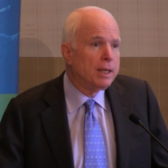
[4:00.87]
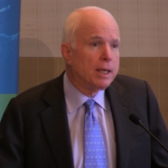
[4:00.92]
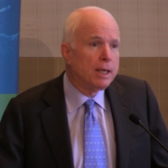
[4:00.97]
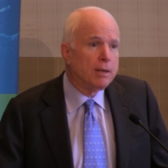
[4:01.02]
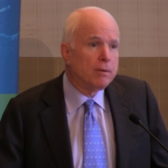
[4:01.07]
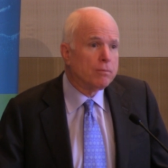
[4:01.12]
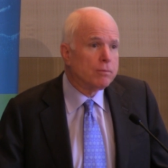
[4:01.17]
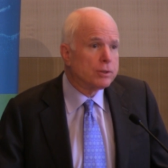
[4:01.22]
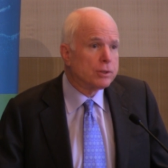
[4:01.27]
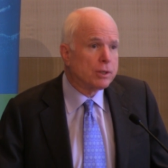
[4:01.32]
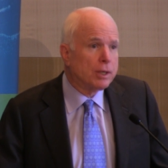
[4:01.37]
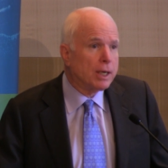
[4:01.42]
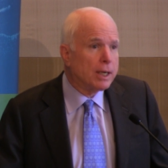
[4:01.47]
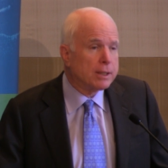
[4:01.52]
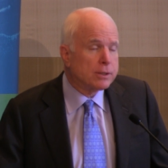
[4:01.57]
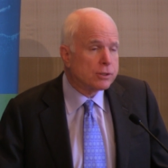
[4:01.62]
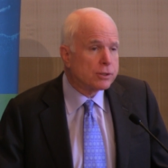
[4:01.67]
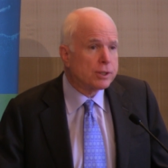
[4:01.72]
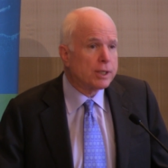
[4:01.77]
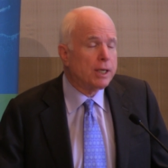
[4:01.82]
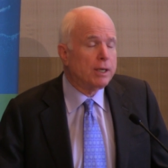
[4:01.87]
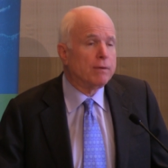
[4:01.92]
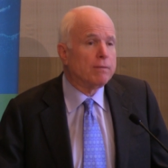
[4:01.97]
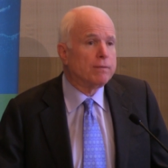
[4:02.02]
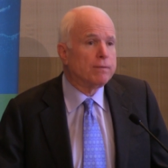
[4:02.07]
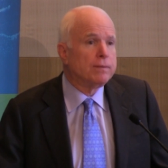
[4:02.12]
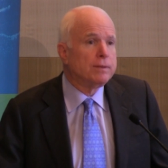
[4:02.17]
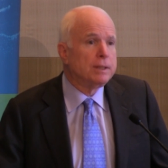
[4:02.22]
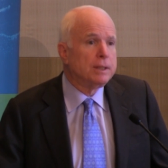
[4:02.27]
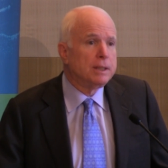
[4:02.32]
and it was not
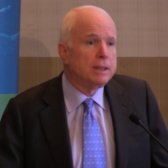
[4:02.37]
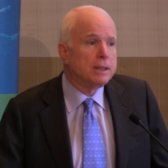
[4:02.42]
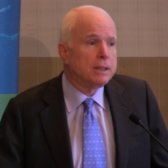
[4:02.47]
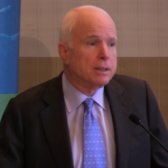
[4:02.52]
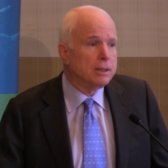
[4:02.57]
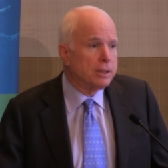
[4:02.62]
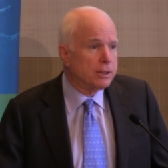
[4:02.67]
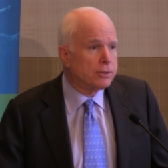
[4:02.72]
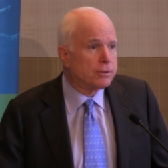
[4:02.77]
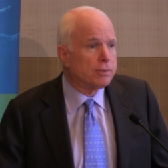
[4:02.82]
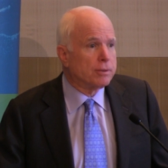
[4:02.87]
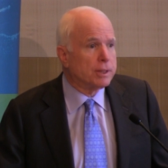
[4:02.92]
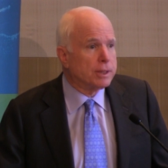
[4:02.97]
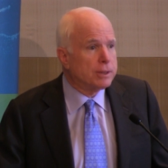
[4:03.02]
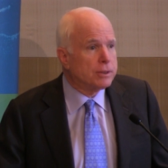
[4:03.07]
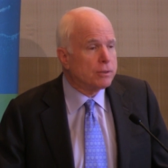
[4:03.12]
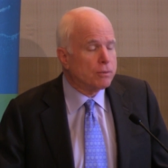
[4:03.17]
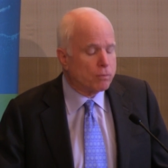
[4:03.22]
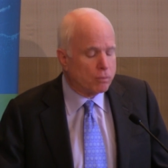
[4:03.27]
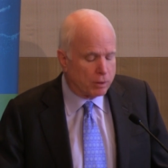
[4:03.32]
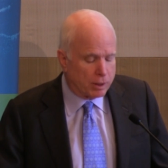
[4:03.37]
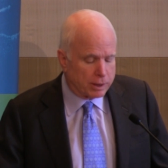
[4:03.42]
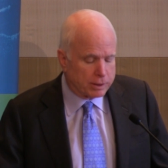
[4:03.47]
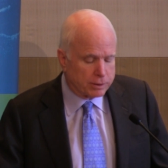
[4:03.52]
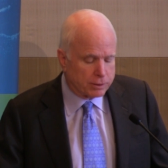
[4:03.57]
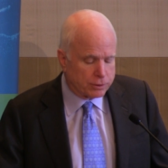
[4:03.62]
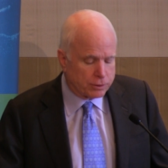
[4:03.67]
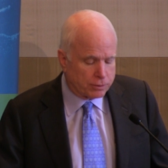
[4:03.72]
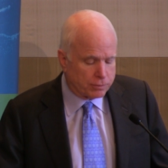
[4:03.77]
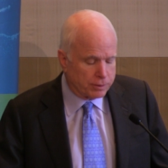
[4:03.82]
safe, literally, to walk
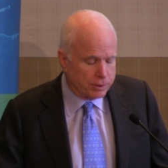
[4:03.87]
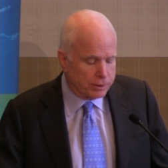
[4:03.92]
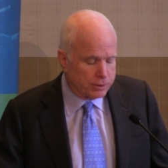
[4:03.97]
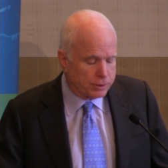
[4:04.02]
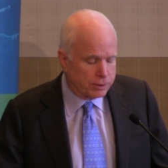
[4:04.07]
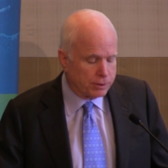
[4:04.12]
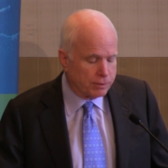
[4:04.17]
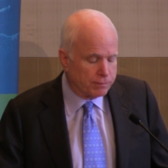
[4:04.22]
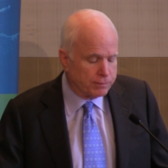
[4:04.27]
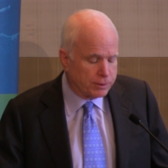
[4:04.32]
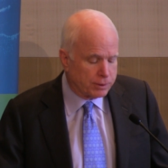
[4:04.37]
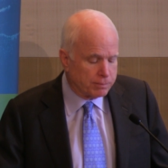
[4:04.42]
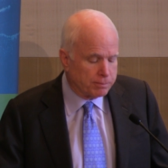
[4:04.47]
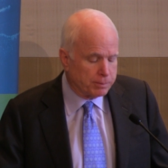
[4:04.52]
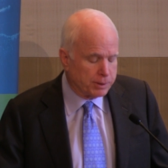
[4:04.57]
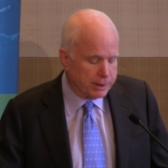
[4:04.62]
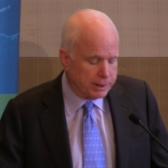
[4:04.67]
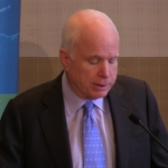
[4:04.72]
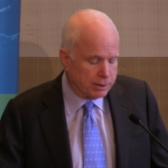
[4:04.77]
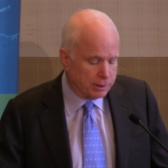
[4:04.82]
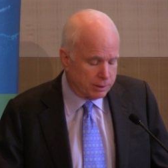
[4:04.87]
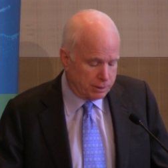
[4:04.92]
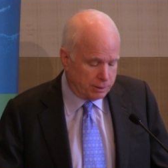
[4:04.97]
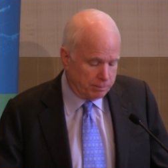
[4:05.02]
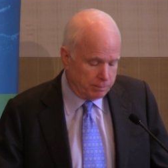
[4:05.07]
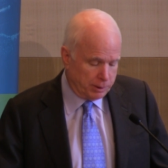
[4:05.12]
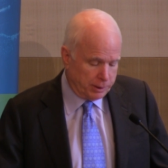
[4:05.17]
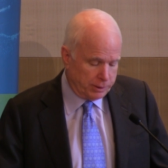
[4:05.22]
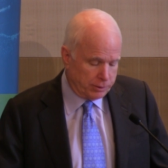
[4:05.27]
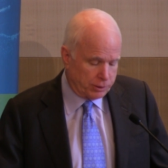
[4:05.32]
the streets of
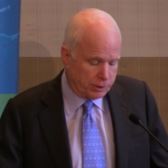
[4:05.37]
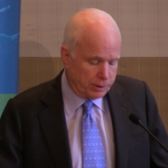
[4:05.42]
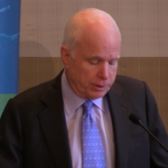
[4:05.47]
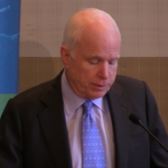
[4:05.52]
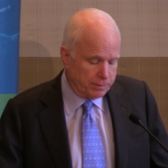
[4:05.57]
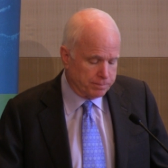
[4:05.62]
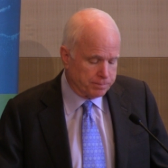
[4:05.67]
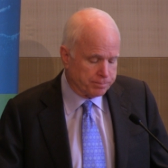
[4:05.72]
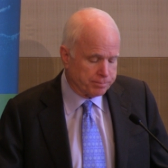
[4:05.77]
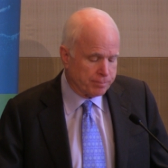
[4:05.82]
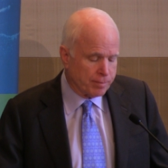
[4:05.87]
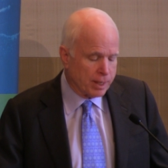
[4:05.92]
Tbilisi.